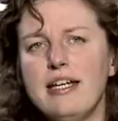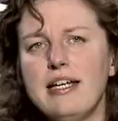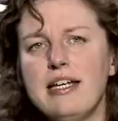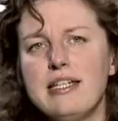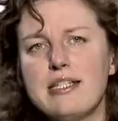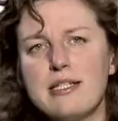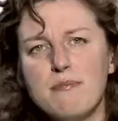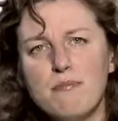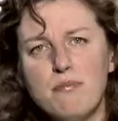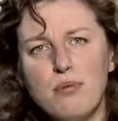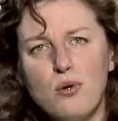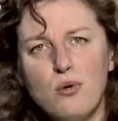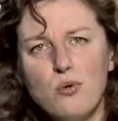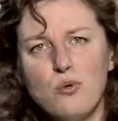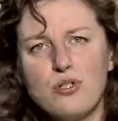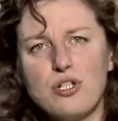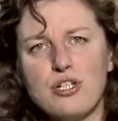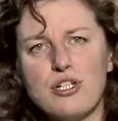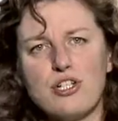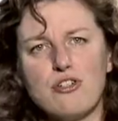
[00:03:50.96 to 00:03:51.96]
It's
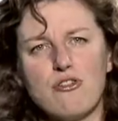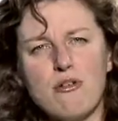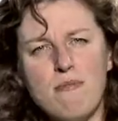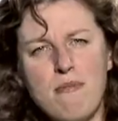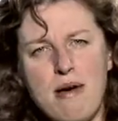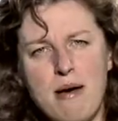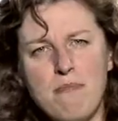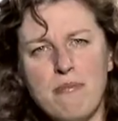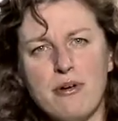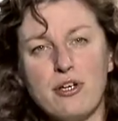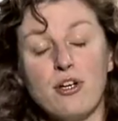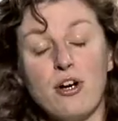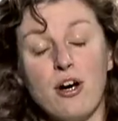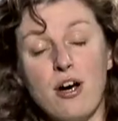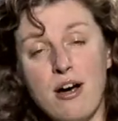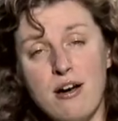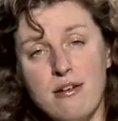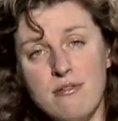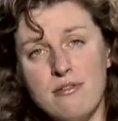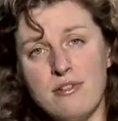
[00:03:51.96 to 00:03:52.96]
important to remember your
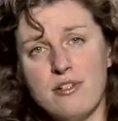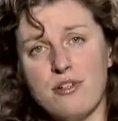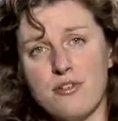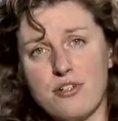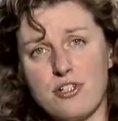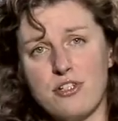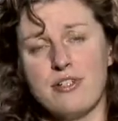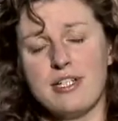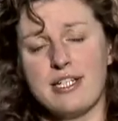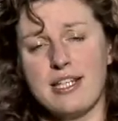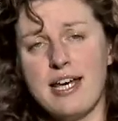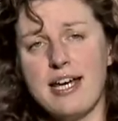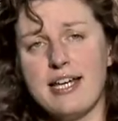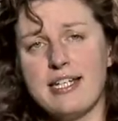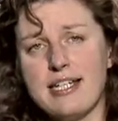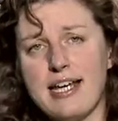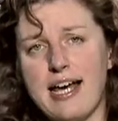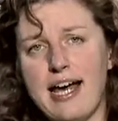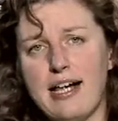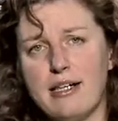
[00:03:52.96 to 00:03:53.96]
own doctor is there
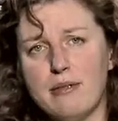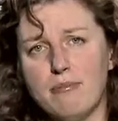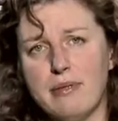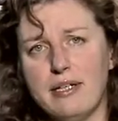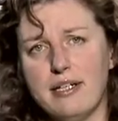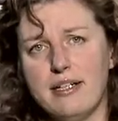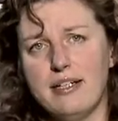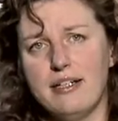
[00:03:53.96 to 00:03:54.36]
to help.